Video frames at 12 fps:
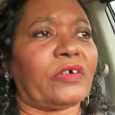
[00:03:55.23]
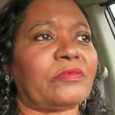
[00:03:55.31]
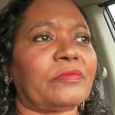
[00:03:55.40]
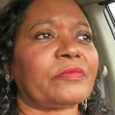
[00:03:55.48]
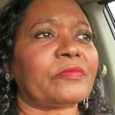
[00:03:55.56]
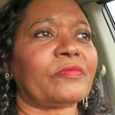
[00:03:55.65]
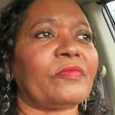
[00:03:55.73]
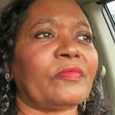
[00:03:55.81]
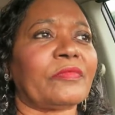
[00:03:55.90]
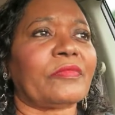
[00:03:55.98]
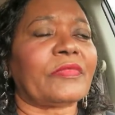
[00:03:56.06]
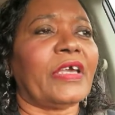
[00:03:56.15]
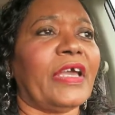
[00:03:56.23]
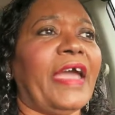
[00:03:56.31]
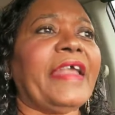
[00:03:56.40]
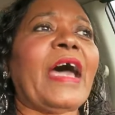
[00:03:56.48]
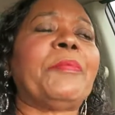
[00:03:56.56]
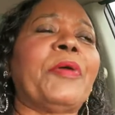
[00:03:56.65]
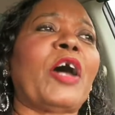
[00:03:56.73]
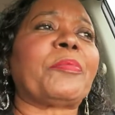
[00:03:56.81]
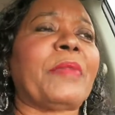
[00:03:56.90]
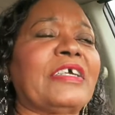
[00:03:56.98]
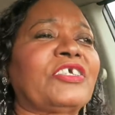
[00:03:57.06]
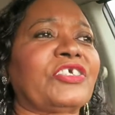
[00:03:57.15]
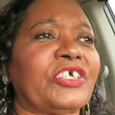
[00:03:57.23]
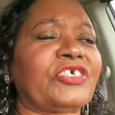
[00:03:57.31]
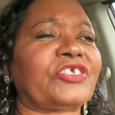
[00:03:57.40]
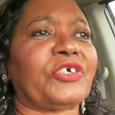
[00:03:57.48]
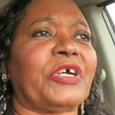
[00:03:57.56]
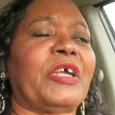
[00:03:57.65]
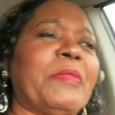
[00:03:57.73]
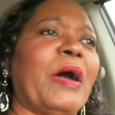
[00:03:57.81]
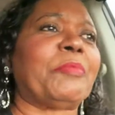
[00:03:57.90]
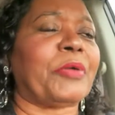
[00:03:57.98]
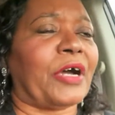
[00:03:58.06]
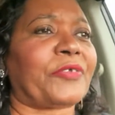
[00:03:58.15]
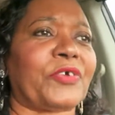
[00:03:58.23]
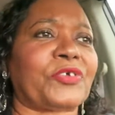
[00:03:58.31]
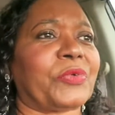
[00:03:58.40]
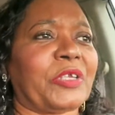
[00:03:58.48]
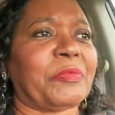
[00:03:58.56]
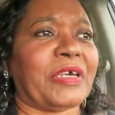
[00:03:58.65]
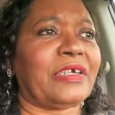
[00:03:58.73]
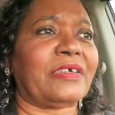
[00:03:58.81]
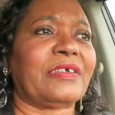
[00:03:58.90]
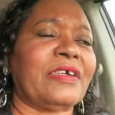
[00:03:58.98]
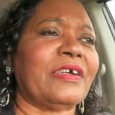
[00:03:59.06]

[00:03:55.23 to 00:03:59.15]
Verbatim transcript: And I brought my sister and my brothers with me.